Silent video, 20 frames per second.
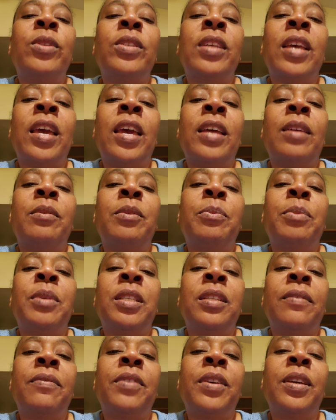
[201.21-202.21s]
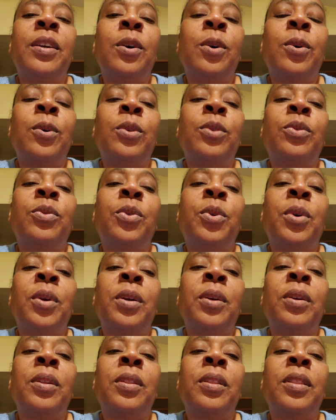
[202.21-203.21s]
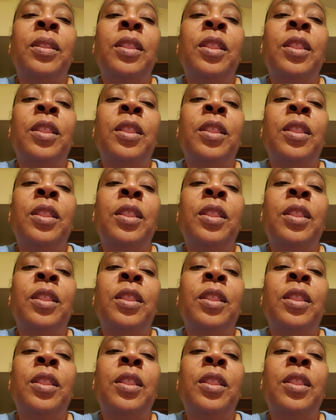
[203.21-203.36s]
set specific goals for